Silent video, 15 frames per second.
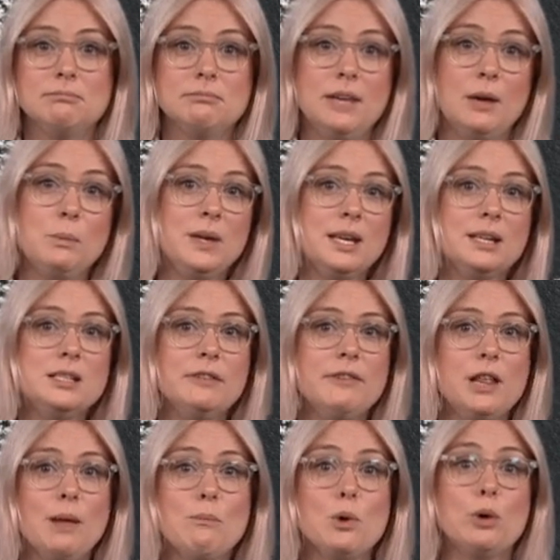and we can
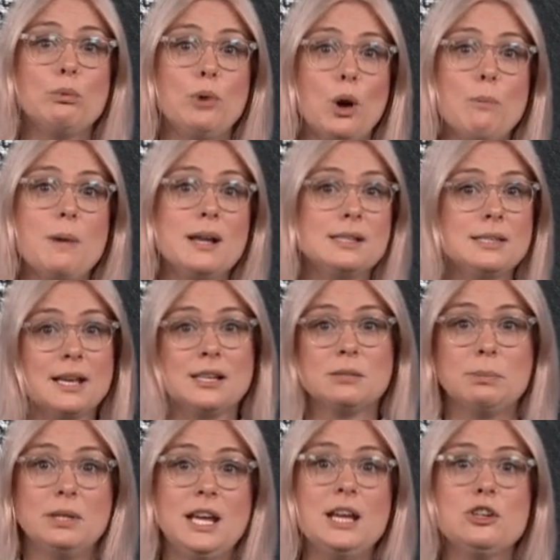develop more robust
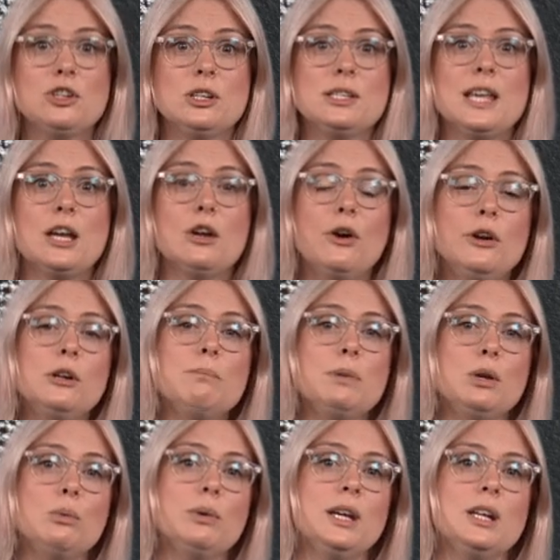explanations that couldn't be
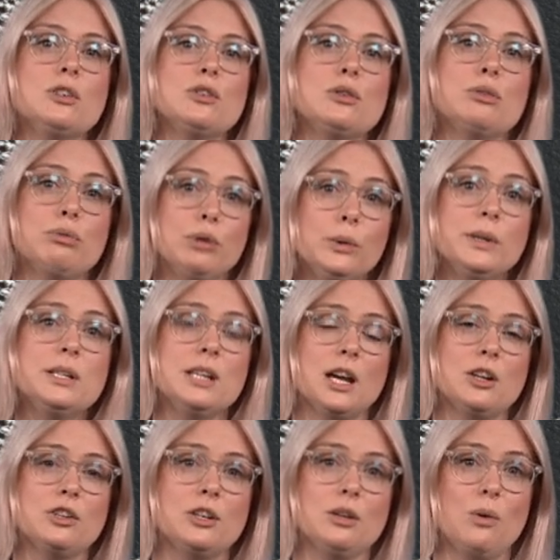reached through
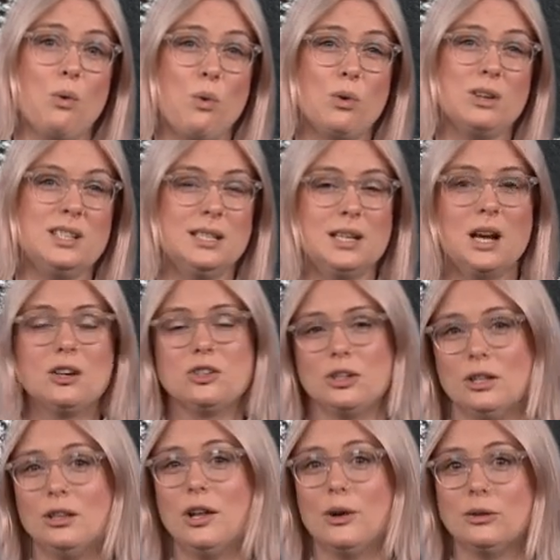induction or deduction
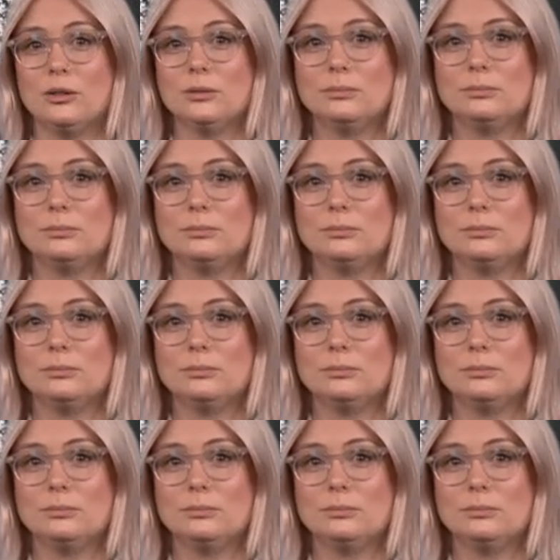alone.